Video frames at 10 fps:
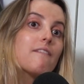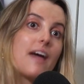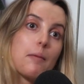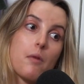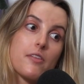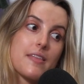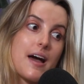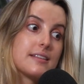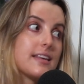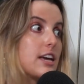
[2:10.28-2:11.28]
VAT
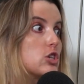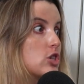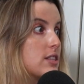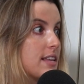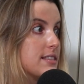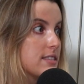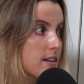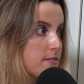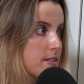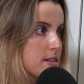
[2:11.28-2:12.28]
modernization then
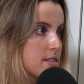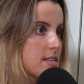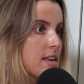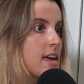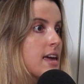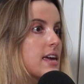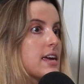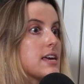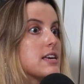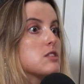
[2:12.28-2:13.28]
differs
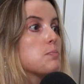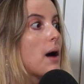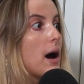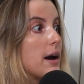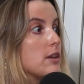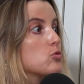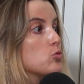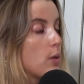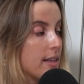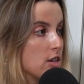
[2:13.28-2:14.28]
is by
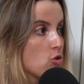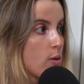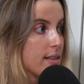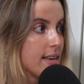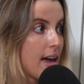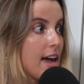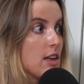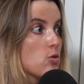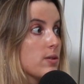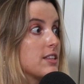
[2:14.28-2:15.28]

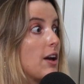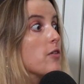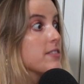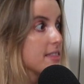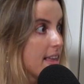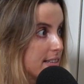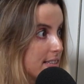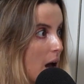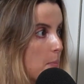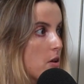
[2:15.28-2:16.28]
2028 or over the next
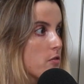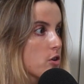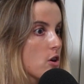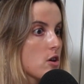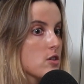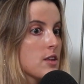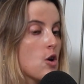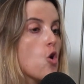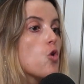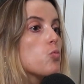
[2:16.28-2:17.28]
couple of years,
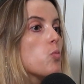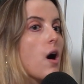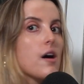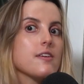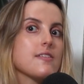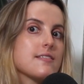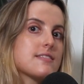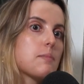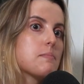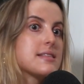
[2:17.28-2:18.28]
rather than
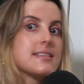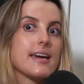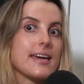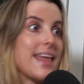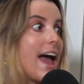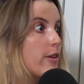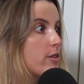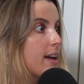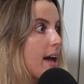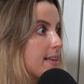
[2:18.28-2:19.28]
submitting an
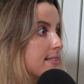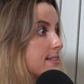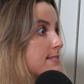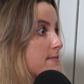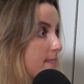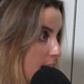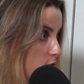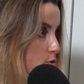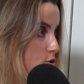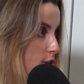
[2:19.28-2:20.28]
aggregated
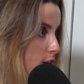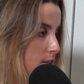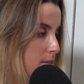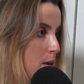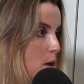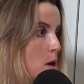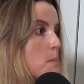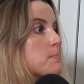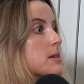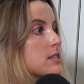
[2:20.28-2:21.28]
VAT return,
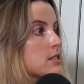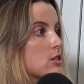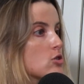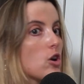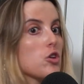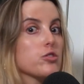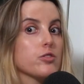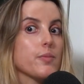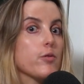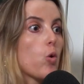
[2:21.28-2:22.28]
businesses are going
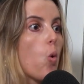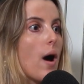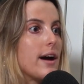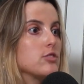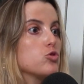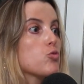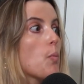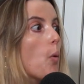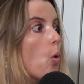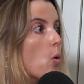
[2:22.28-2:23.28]
to be required to
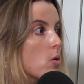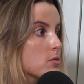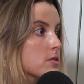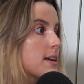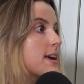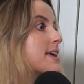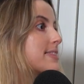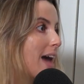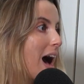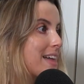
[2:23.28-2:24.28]
report
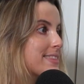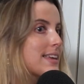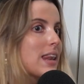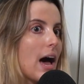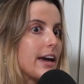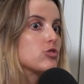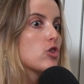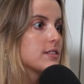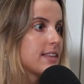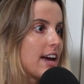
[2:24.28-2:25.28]
their underlying
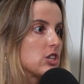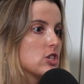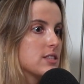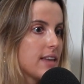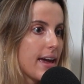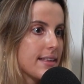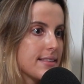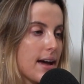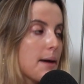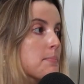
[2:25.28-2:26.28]
transaction
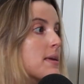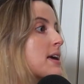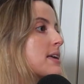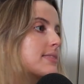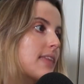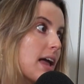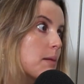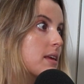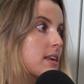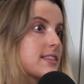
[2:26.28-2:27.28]
data,
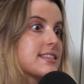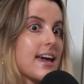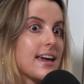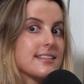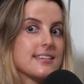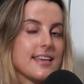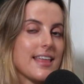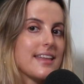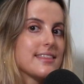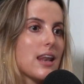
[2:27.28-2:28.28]
namely the data that
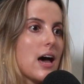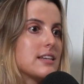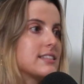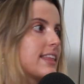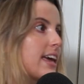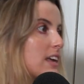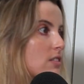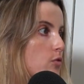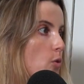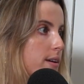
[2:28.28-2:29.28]
underlies their
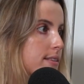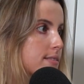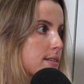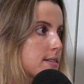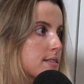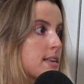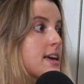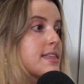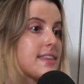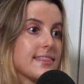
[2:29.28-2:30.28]
invoices
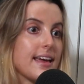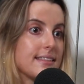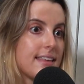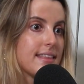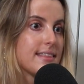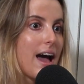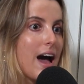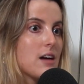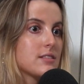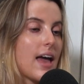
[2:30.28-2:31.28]
that they sent
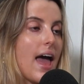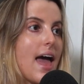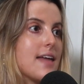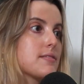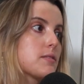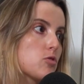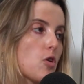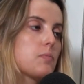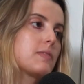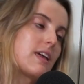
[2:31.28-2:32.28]
out, and
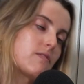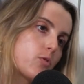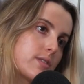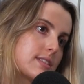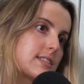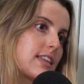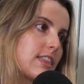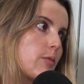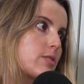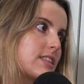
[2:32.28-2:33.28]
the invoices that
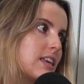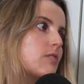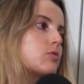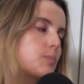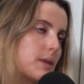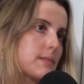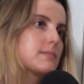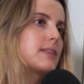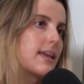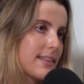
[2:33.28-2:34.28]
they receive would be
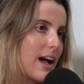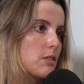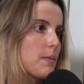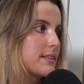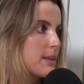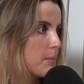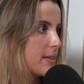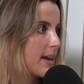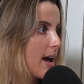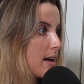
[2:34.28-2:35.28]
sent out by
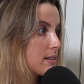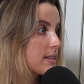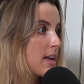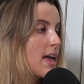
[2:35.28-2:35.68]
somebody else,